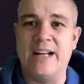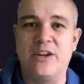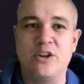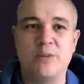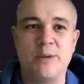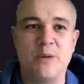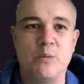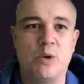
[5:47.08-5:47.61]

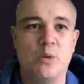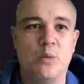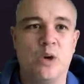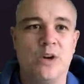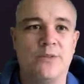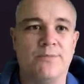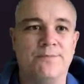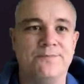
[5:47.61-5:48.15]
And it could have been
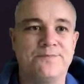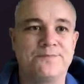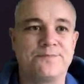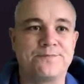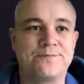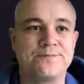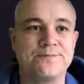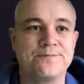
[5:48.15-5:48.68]
1-1.
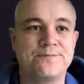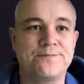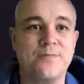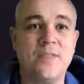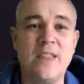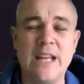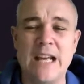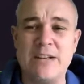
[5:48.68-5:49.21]

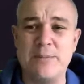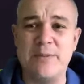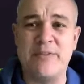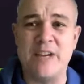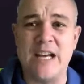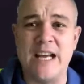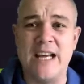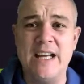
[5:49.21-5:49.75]
And
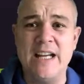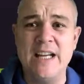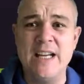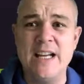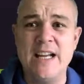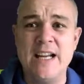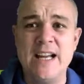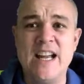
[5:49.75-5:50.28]
to be fair,
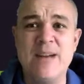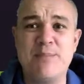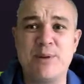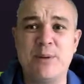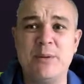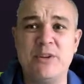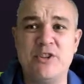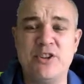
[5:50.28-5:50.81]

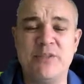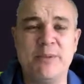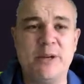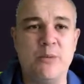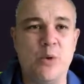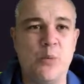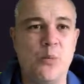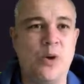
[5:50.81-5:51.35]
it probably should
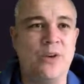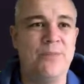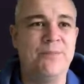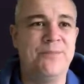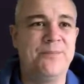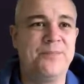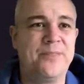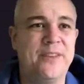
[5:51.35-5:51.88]
have been
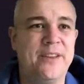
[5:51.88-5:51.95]
1-1.